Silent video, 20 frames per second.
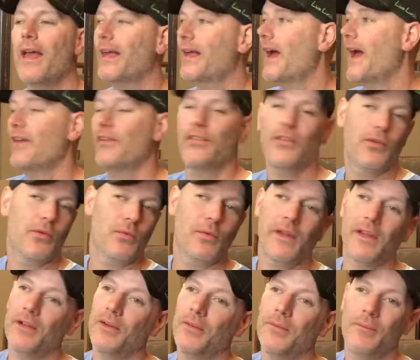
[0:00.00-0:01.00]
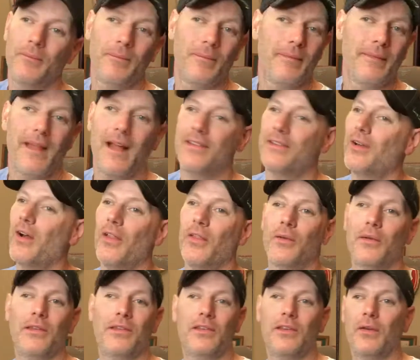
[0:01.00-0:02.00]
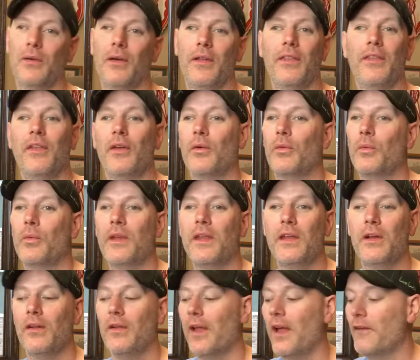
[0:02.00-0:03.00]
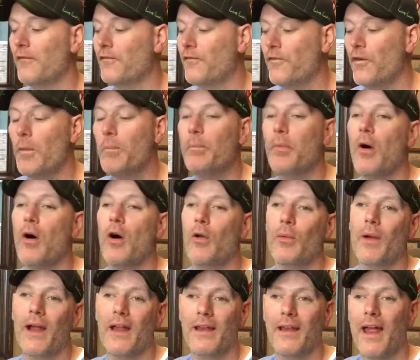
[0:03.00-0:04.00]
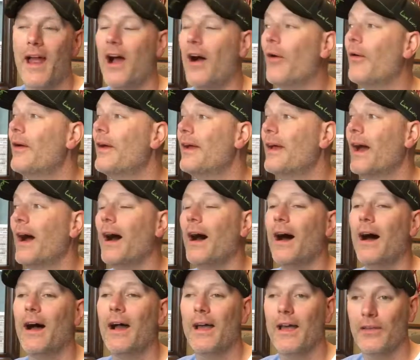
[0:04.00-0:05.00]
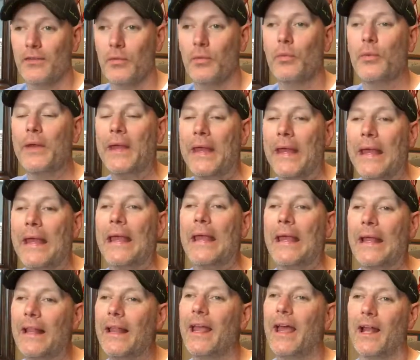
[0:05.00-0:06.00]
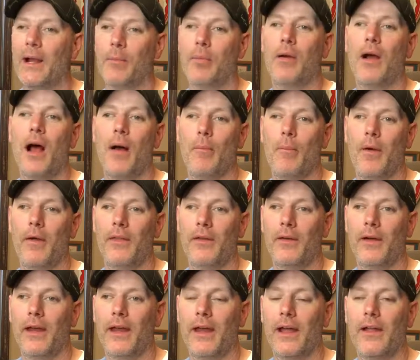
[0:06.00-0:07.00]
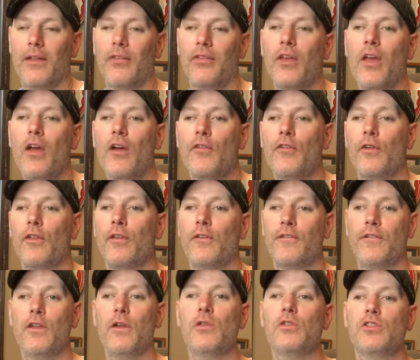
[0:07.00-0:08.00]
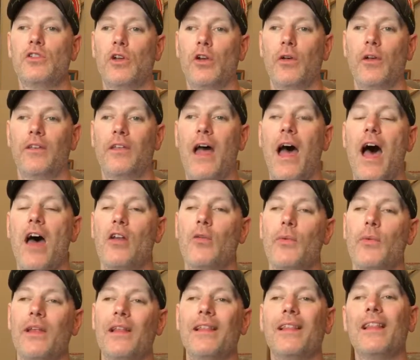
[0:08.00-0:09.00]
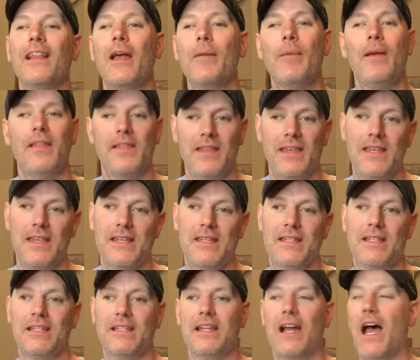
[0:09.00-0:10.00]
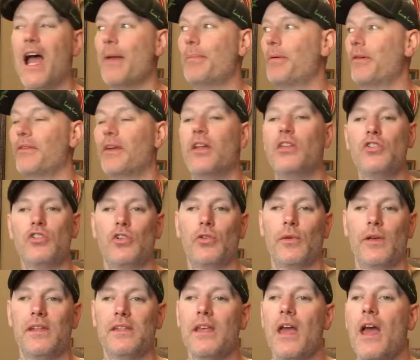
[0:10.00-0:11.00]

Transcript: Guys, they're real. That's all there is to it. They're real. And football right now has really got a problem on their hands for the future, is how do we limit these type of injuries?